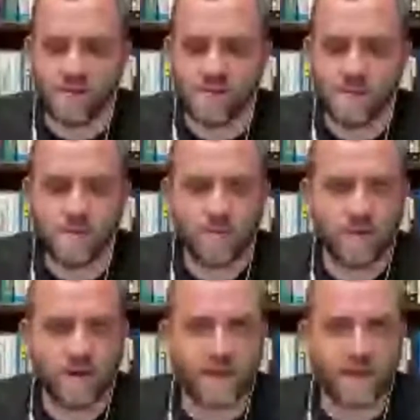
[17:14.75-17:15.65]
Number
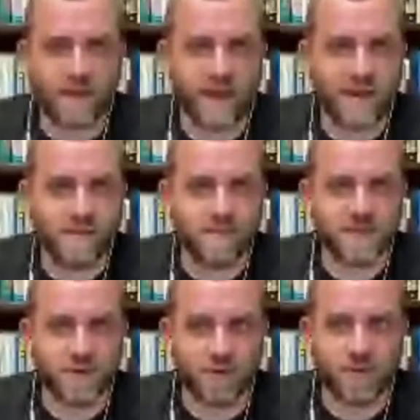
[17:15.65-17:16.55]
one, and number
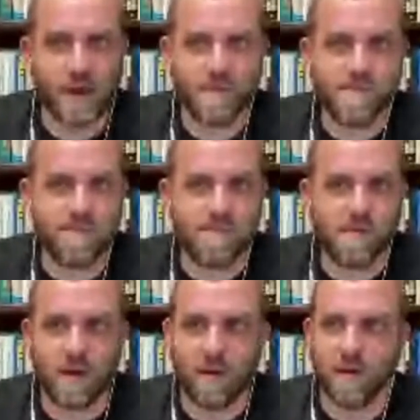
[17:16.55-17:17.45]
two, I'm
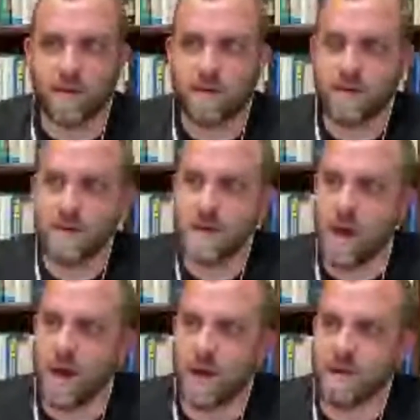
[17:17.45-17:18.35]

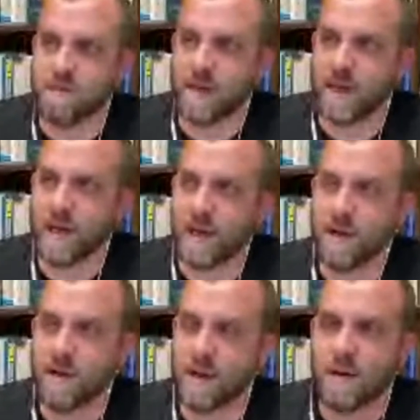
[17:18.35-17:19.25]
not a
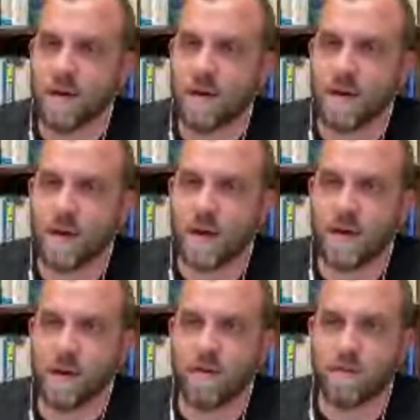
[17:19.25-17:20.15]
fan
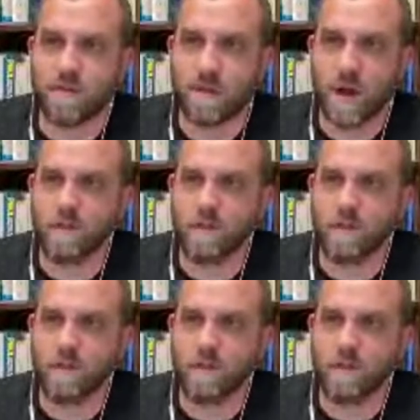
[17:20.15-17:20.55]
of